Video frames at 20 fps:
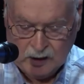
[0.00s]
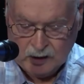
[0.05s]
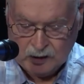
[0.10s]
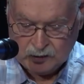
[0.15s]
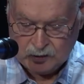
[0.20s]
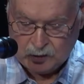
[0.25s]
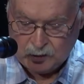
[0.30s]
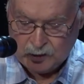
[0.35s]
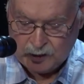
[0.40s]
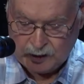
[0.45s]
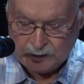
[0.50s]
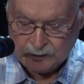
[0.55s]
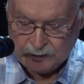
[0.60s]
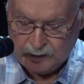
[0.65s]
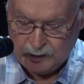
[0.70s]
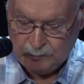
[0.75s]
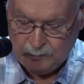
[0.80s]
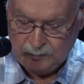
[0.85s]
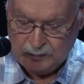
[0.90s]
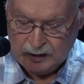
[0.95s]
turning
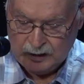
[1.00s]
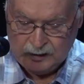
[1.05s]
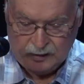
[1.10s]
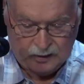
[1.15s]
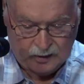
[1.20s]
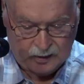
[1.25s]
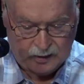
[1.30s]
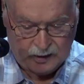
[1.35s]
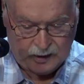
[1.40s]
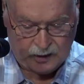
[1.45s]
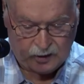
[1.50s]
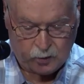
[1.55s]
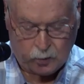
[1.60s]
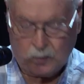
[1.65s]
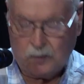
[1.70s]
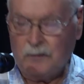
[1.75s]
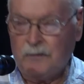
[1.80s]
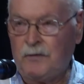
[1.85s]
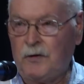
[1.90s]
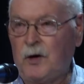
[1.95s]
them into
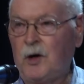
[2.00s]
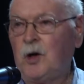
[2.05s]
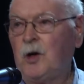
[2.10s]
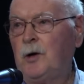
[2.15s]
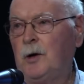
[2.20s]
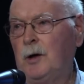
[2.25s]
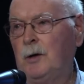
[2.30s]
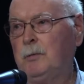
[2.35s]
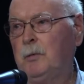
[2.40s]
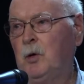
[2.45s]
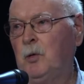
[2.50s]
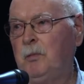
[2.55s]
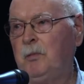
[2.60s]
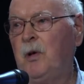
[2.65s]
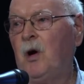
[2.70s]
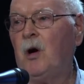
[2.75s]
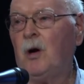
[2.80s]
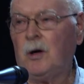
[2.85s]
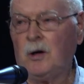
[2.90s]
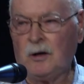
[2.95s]
a veritable
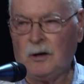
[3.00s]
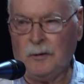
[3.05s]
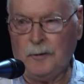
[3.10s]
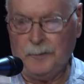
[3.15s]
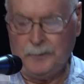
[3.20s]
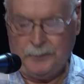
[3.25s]
park,